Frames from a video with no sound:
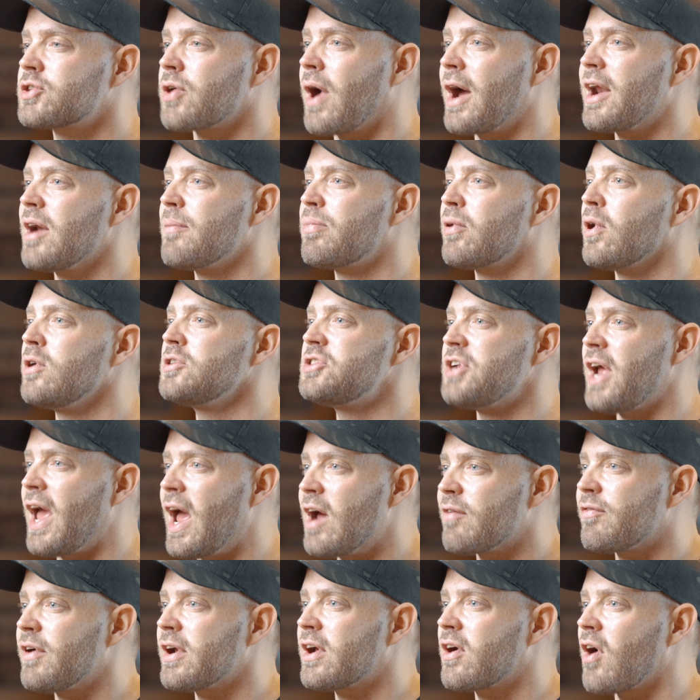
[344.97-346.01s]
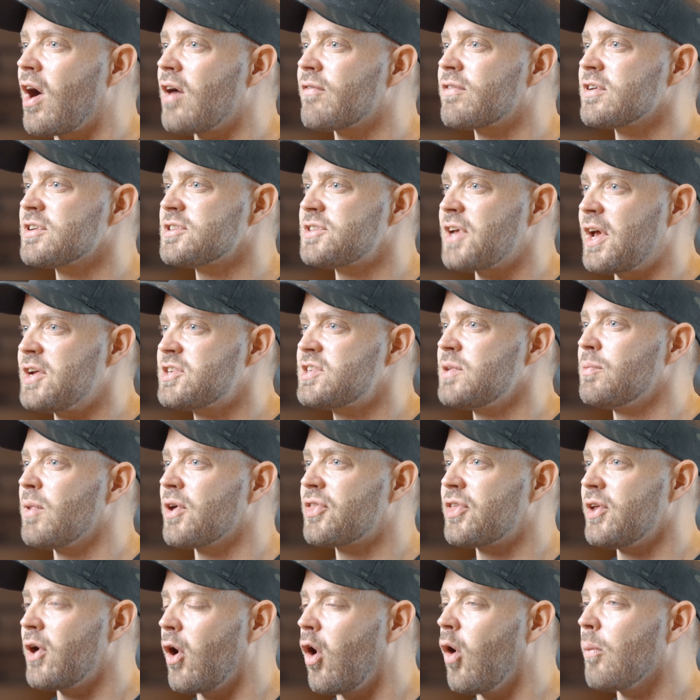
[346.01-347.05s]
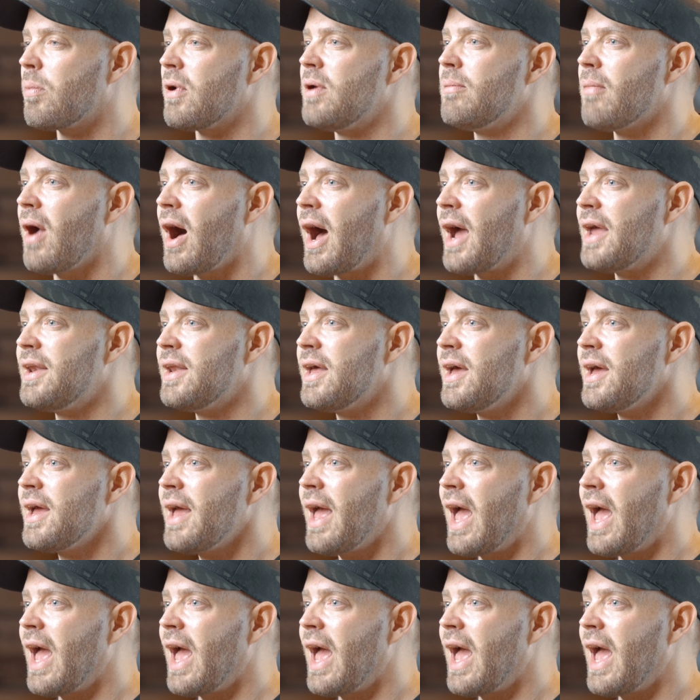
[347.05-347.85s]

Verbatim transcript: Try and approach every conversation with an open mind